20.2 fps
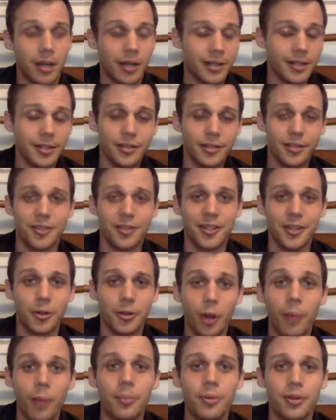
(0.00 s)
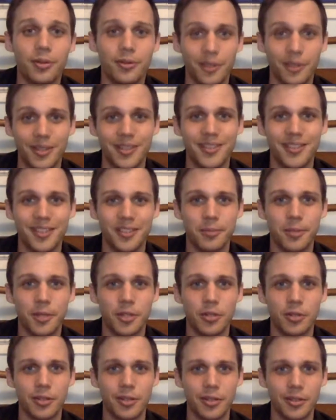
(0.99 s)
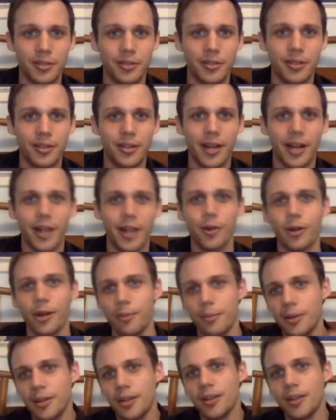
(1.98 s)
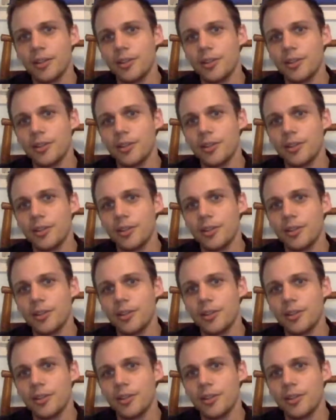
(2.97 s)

ideally think cooperatively especially the higher up